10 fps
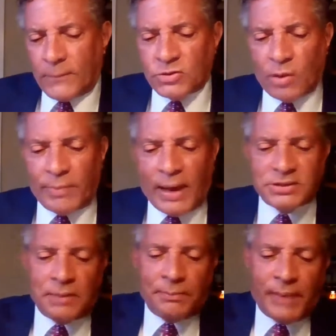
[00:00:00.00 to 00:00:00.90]
So I'm
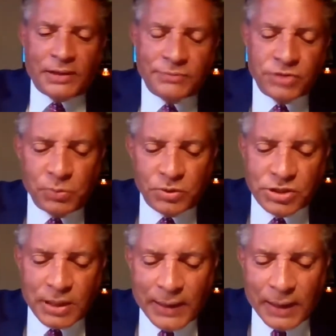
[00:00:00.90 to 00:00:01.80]
asking Beth if she would
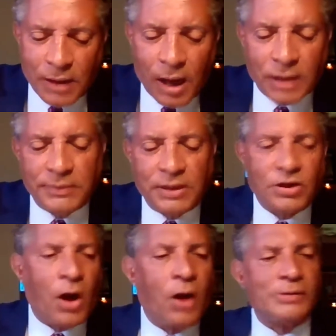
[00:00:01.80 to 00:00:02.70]
send that document to
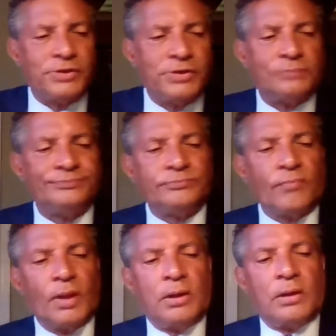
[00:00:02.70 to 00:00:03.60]
all of you
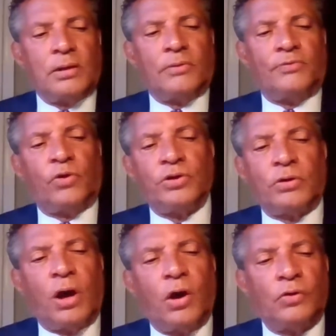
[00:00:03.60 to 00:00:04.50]
for
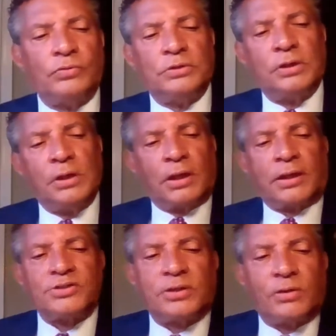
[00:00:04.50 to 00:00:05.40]
your own
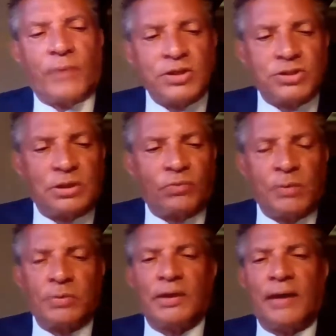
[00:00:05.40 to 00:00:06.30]
consideration, and we
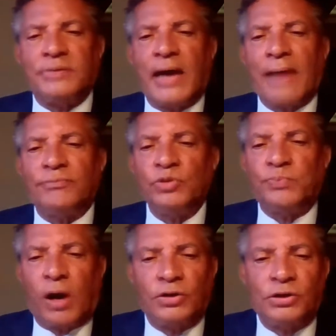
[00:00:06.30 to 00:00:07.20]
would love to have new
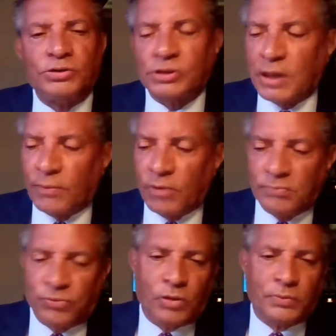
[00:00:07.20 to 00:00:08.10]
partners come on
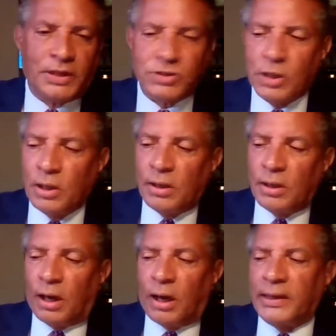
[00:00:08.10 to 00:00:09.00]
board with us
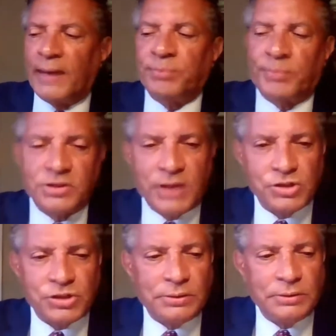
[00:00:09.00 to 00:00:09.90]
on
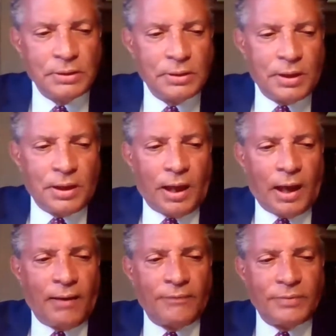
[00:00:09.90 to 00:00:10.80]
implementation
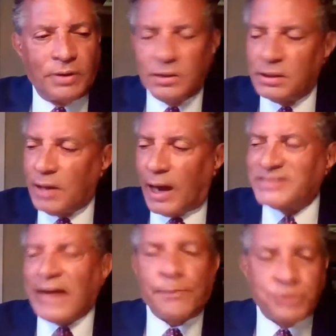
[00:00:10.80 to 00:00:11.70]
of the
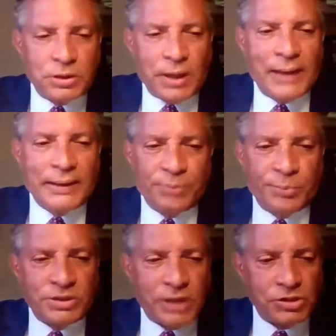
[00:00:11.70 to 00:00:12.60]
adoption and
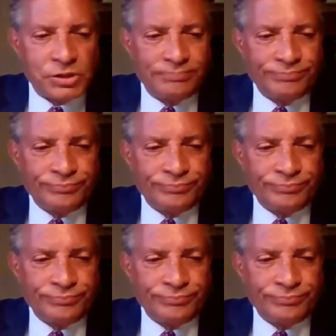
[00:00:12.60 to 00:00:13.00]
implementation.